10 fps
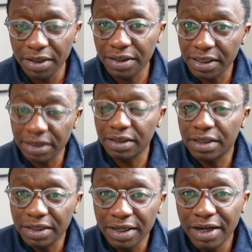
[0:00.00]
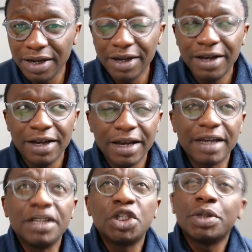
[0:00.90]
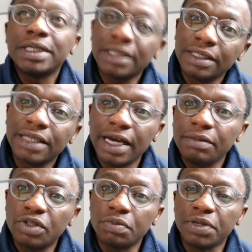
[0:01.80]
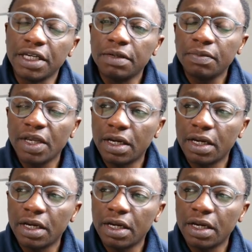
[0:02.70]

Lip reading: This is an interesting time to be.